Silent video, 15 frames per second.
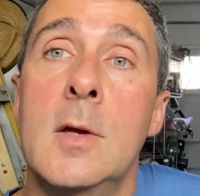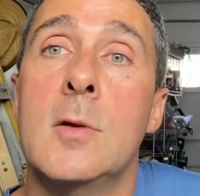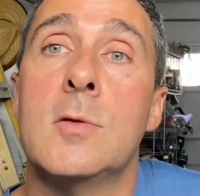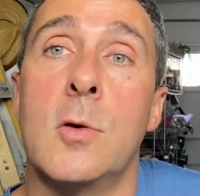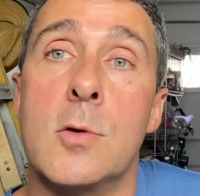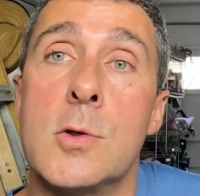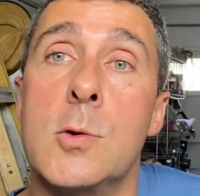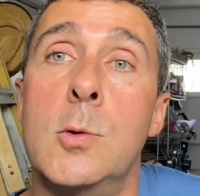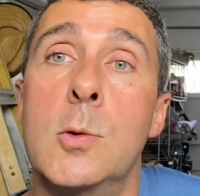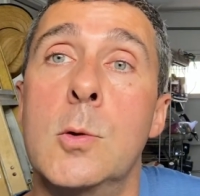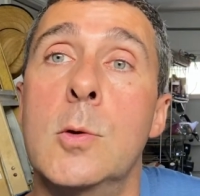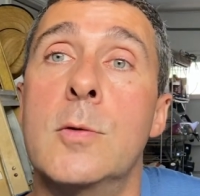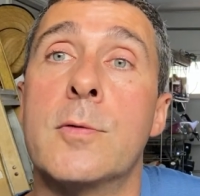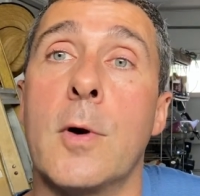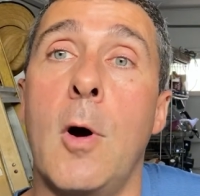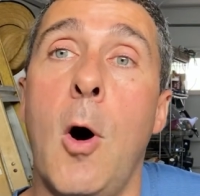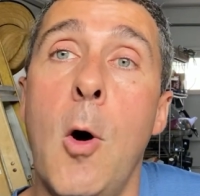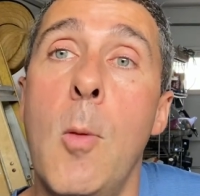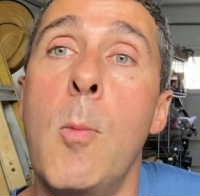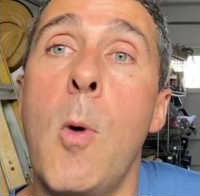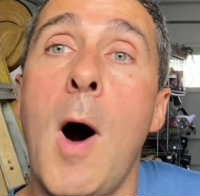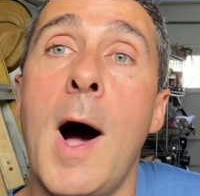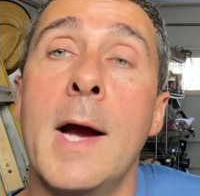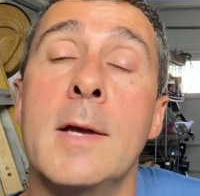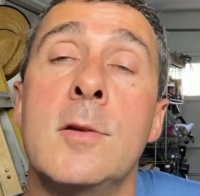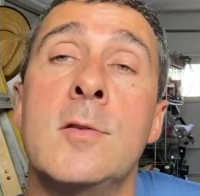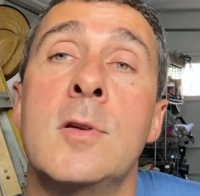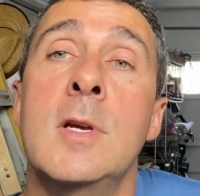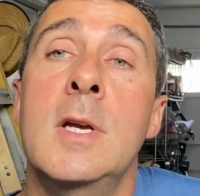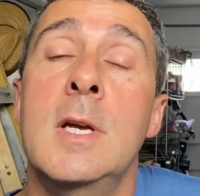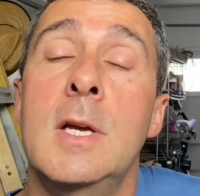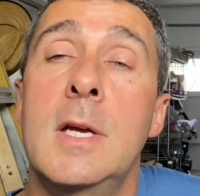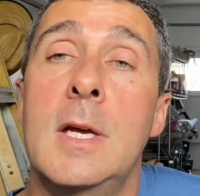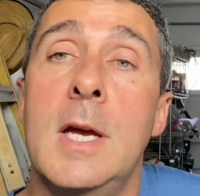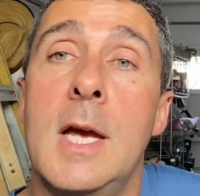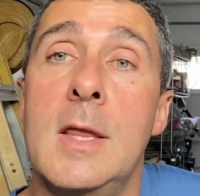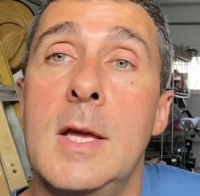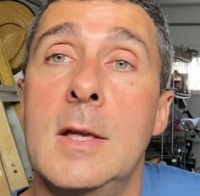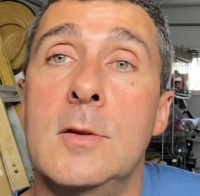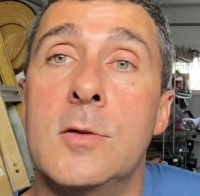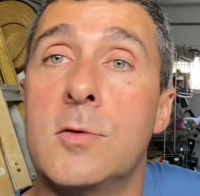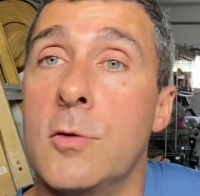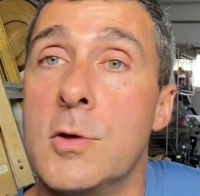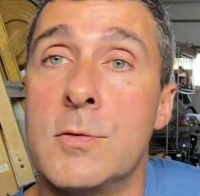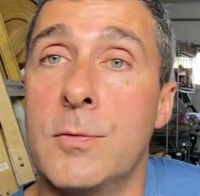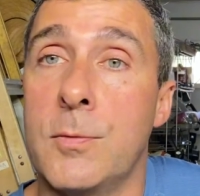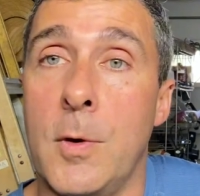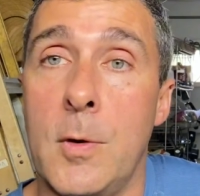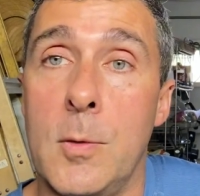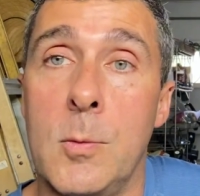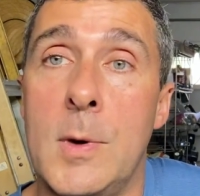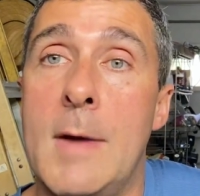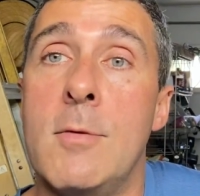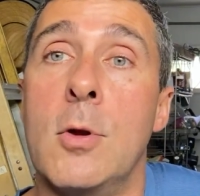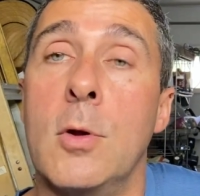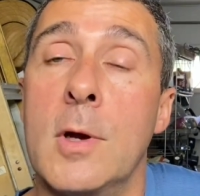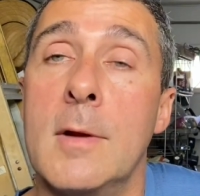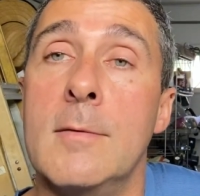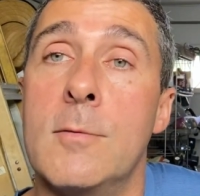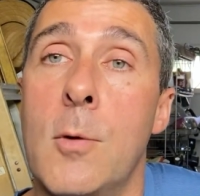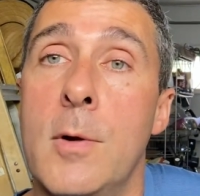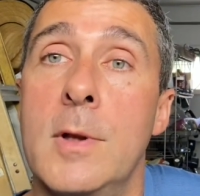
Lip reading: Search Google for HomeWise, and then search for whatever you're looking for.